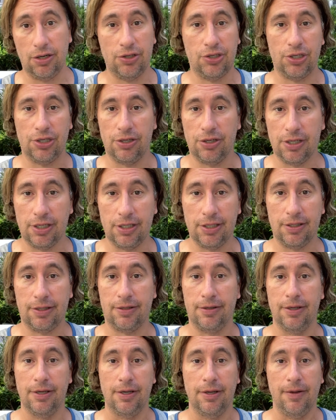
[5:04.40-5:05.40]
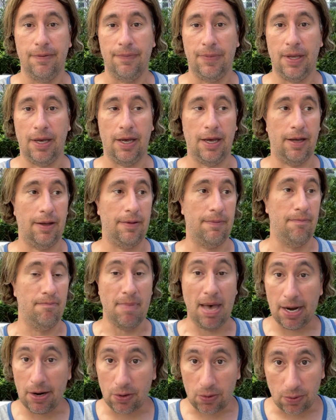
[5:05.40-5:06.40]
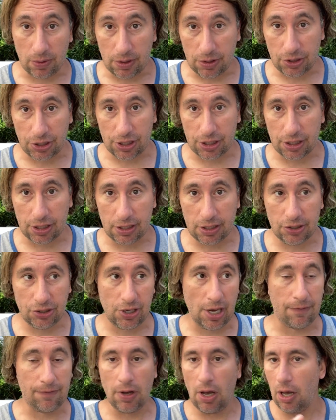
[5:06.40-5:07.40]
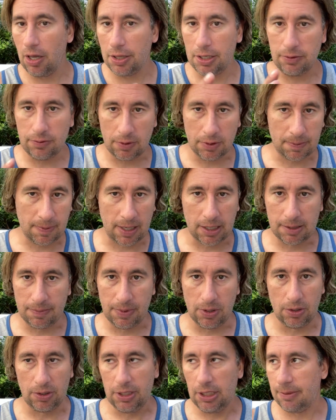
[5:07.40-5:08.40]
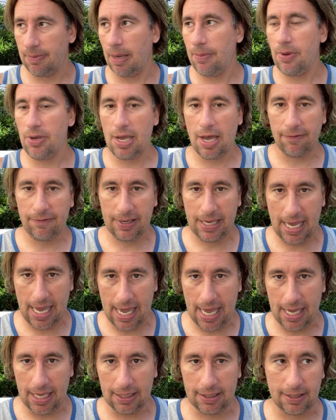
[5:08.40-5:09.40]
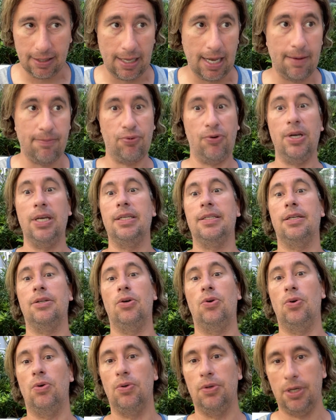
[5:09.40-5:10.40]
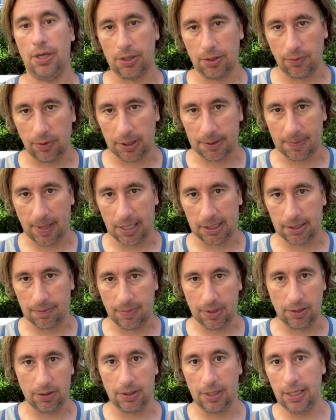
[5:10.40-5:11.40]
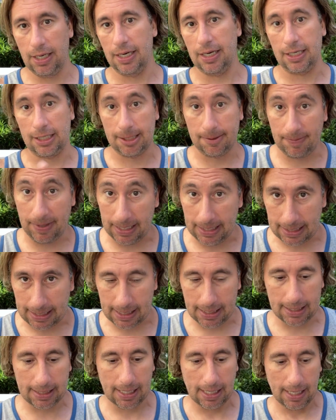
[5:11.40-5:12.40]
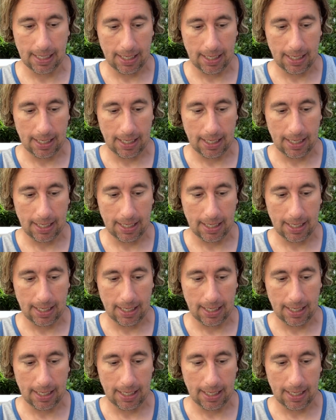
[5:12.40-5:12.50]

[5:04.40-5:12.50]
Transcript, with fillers: insurance, medical insurance. You have all these responsibilities. Maybe you have kids, and that brings in a whole nother responsibility and expenses.